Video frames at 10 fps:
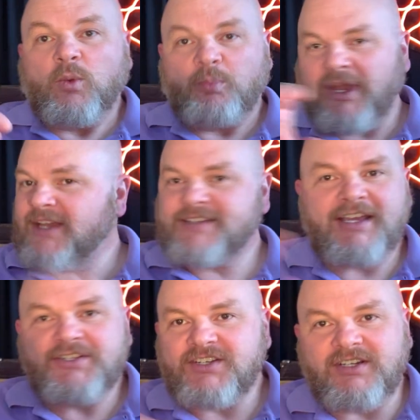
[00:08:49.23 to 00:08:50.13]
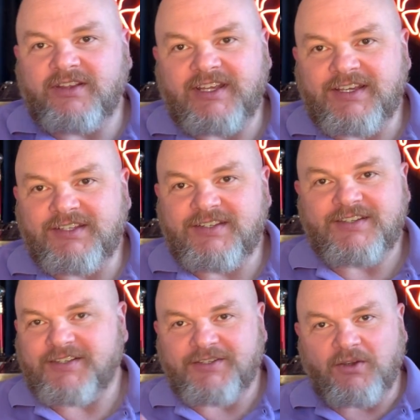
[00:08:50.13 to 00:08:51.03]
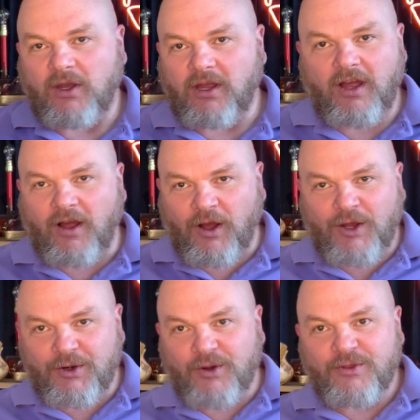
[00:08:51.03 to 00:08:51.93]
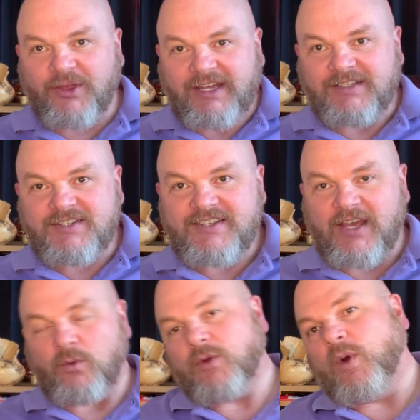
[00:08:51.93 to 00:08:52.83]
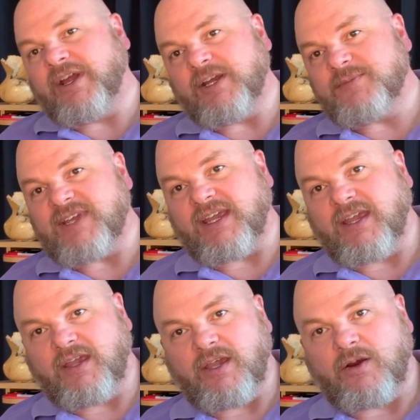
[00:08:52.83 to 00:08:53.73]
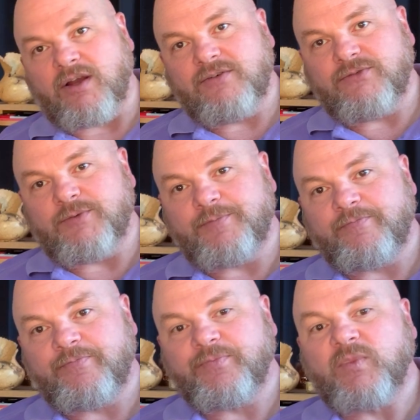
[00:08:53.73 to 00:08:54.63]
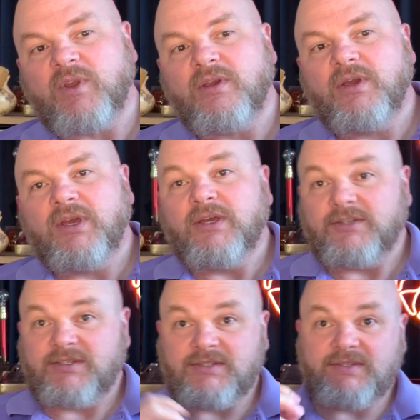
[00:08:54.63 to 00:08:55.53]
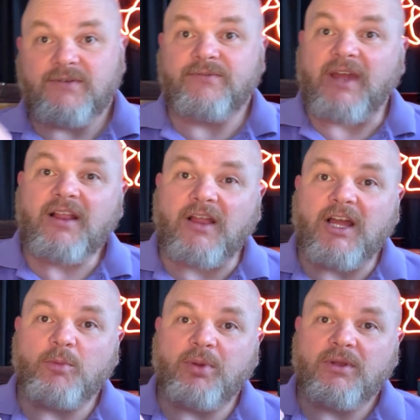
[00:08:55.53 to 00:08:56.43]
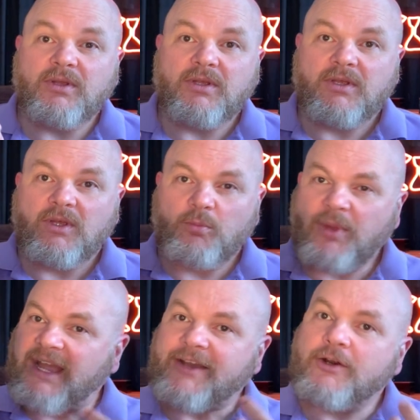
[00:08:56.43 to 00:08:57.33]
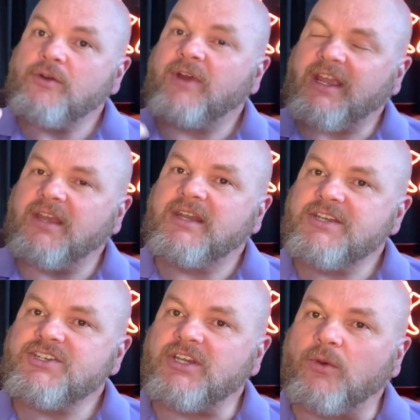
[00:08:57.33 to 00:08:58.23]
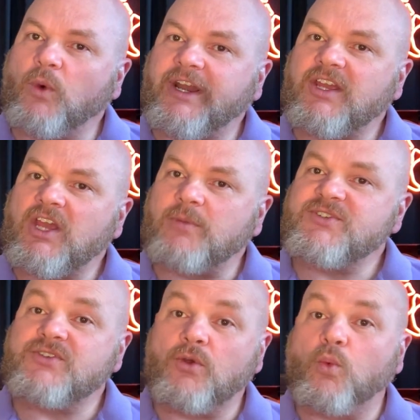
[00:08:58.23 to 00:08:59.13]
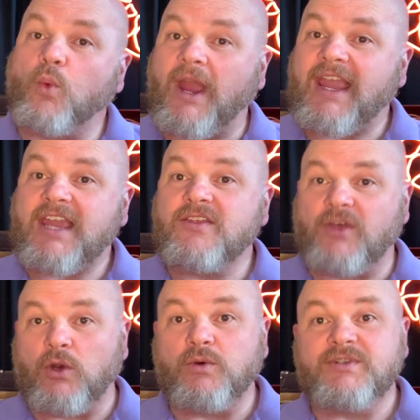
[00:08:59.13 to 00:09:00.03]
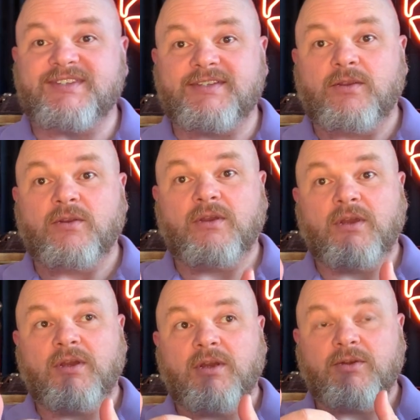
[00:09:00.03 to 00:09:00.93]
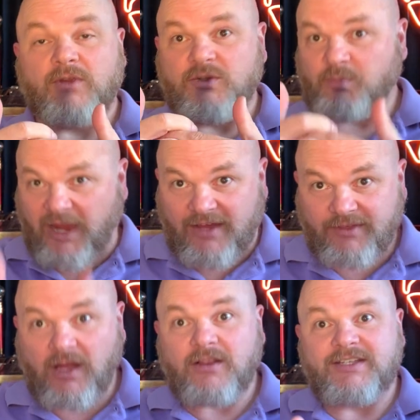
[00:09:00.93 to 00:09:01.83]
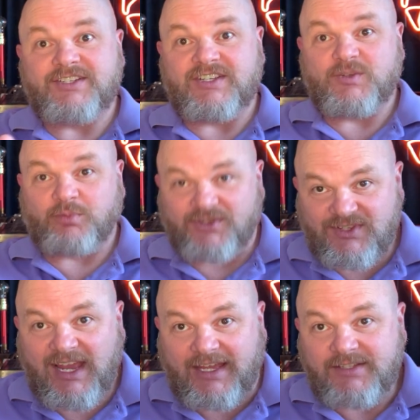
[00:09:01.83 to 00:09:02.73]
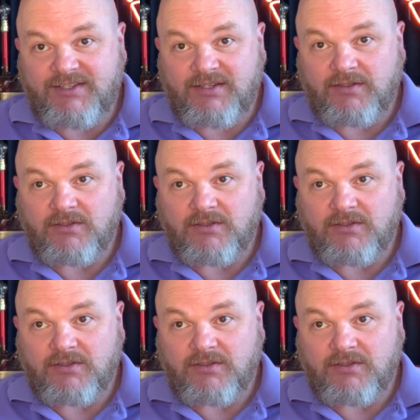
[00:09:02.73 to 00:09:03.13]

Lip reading: Pay attention to these odder things that we wind up taking care of. Develop pattern recognition when it comes to the way those pathologies present,